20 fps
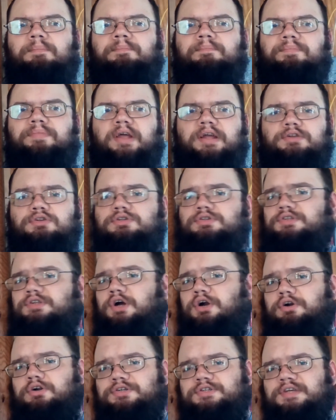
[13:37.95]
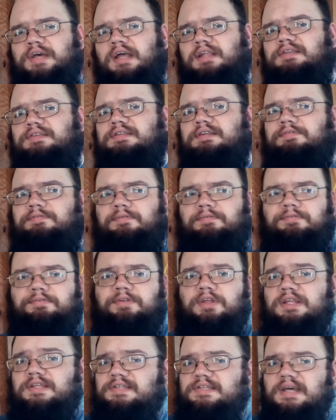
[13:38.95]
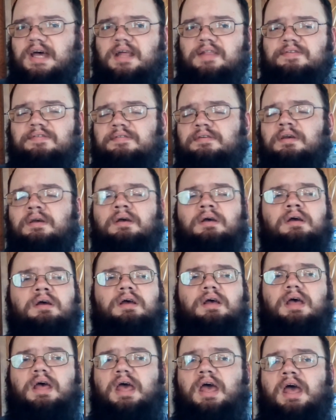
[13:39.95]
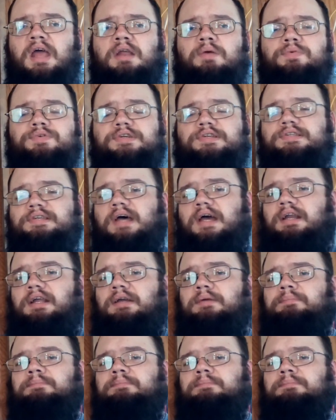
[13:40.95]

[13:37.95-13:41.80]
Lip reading: like starter sets, different fleet sets, and it was exciting.